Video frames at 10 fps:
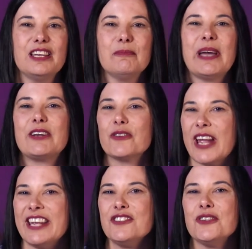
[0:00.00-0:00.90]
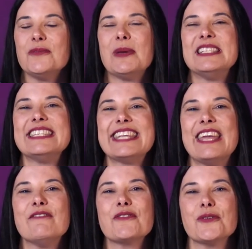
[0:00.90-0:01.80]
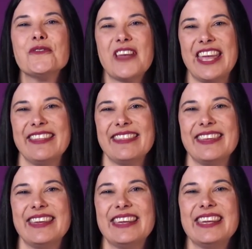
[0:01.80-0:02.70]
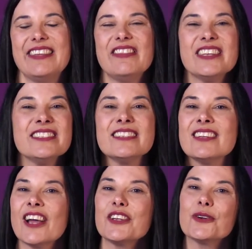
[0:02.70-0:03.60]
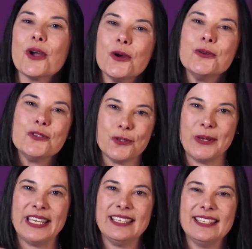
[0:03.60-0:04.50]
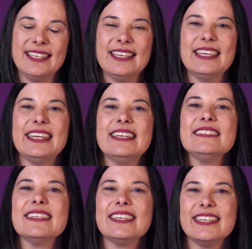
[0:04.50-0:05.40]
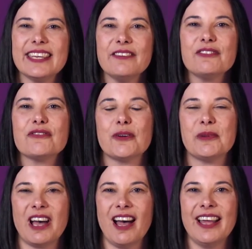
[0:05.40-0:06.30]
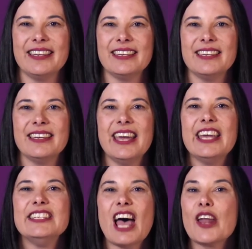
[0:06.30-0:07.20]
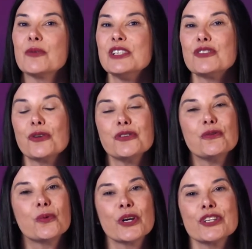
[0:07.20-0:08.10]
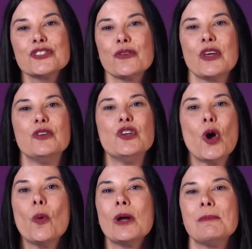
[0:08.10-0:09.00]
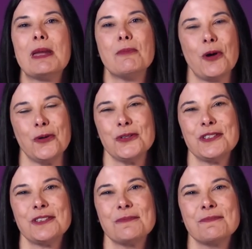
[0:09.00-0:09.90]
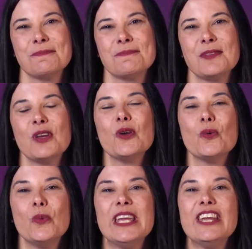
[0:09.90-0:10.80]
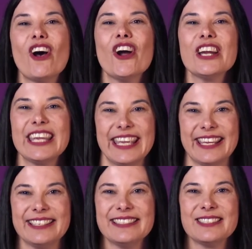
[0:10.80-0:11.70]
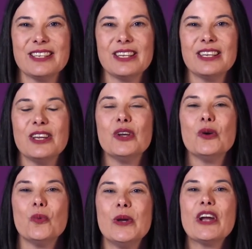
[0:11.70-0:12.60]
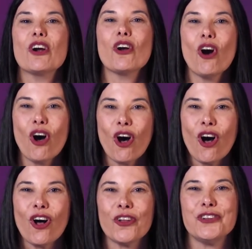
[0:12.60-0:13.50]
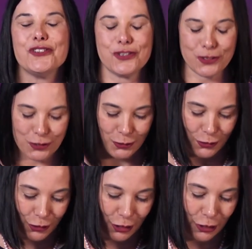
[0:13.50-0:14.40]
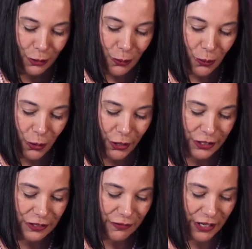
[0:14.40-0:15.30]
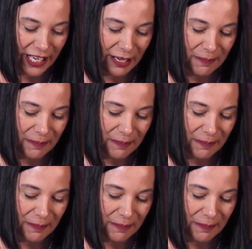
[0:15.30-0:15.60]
By grace, you have been saved through faith, and this is not your own doing, it is a gift from God not a result of work, so that no one may boast. We are His. We are called to do good works for Him.